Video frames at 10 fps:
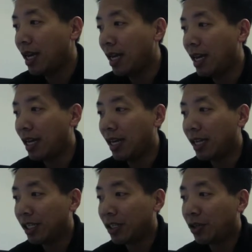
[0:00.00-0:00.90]

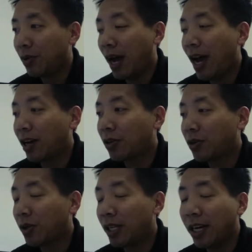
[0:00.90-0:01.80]
is to
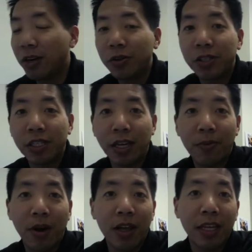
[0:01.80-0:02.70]
actually let her
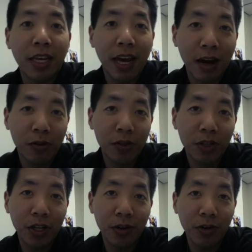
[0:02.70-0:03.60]
sleep on the
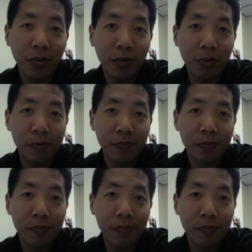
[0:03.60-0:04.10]
couch in her room.